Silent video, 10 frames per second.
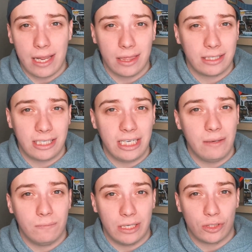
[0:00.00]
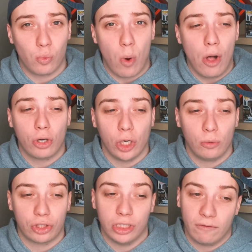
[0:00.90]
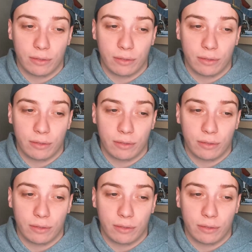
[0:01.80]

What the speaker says: the team is well coached enough to